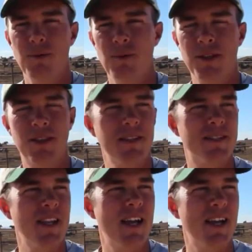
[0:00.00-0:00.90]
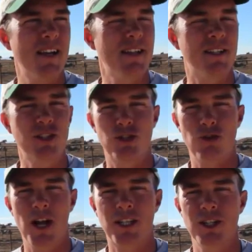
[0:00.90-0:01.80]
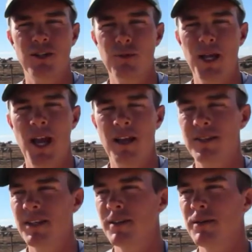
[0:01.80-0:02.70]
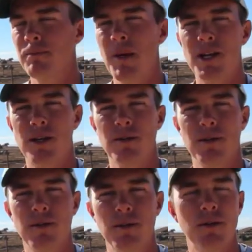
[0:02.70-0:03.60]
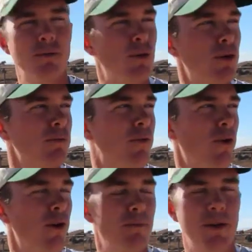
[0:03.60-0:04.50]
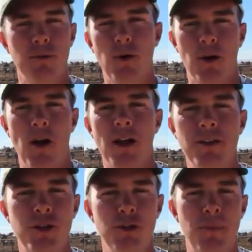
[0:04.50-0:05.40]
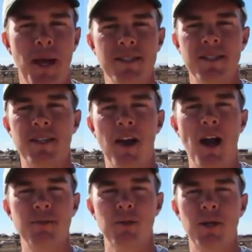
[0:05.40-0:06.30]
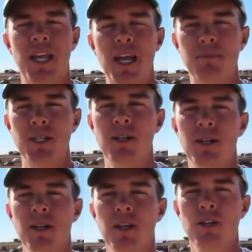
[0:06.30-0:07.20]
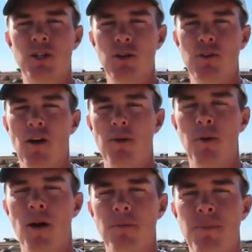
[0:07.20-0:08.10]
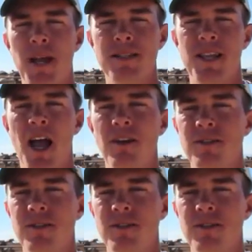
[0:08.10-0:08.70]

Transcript: With this construction, we had to make room for them to work on 2 pens at a time, so we had to empty 2 of our pens out.